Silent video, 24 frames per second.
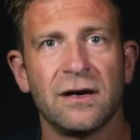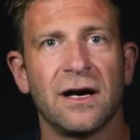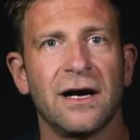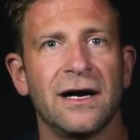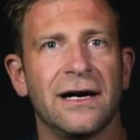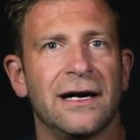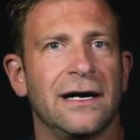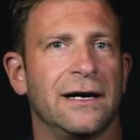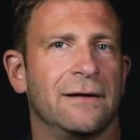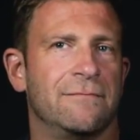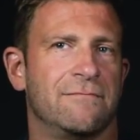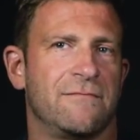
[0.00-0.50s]

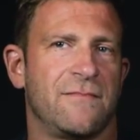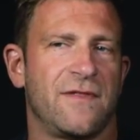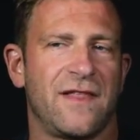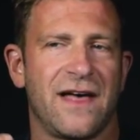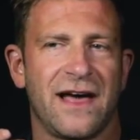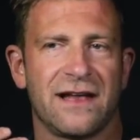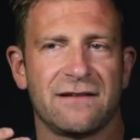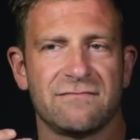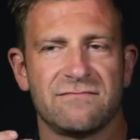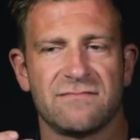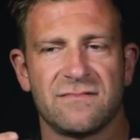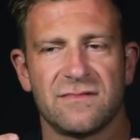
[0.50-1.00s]
um,
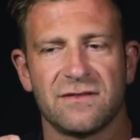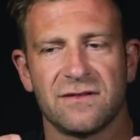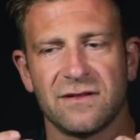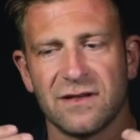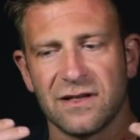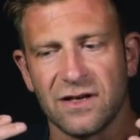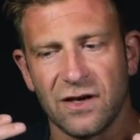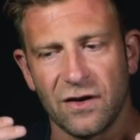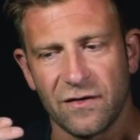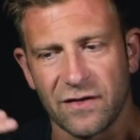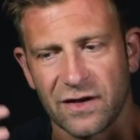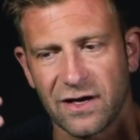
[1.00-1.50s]
that,
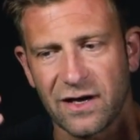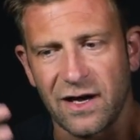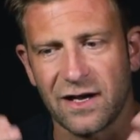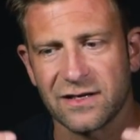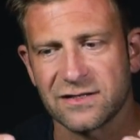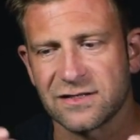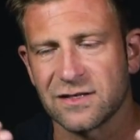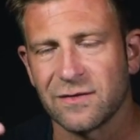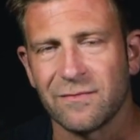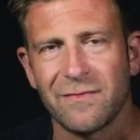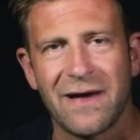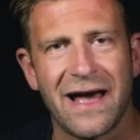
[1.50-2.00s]
you know, the
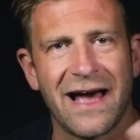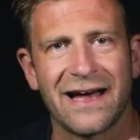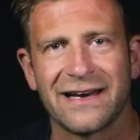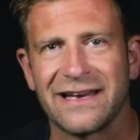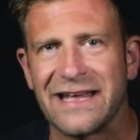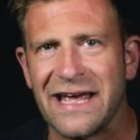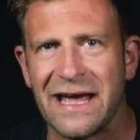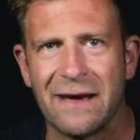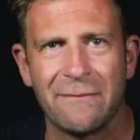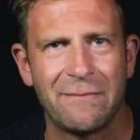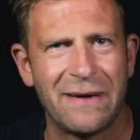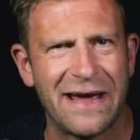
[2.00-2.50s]
custom
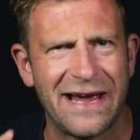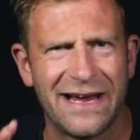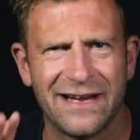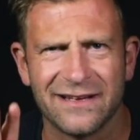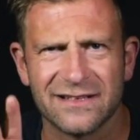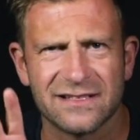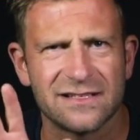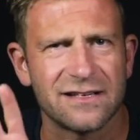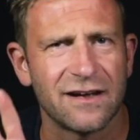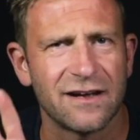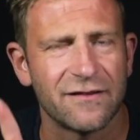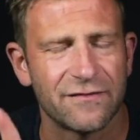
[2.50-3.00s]
ad
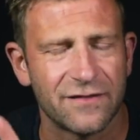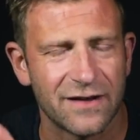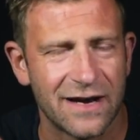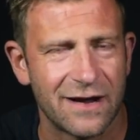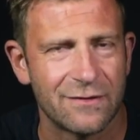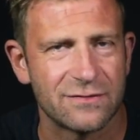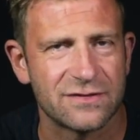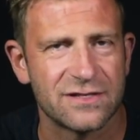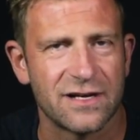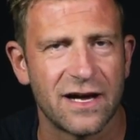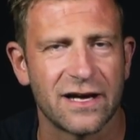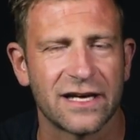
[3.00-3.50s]
campaign stuff that I
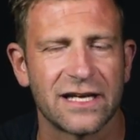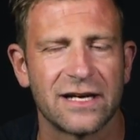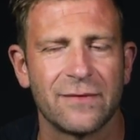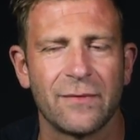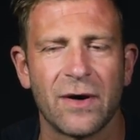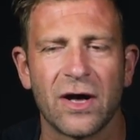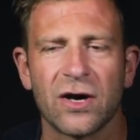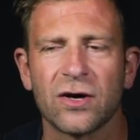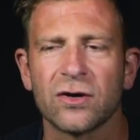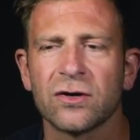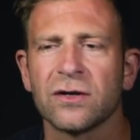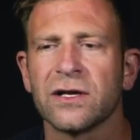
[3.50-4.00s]
was talking
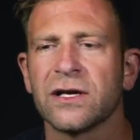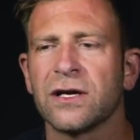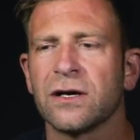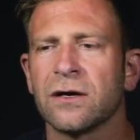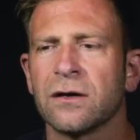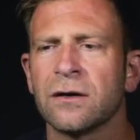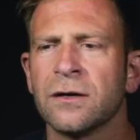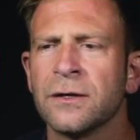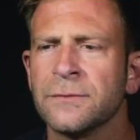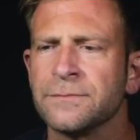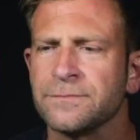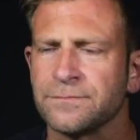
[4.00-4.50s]
about
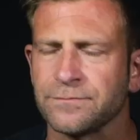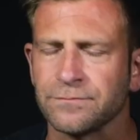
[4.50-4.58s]
earlier.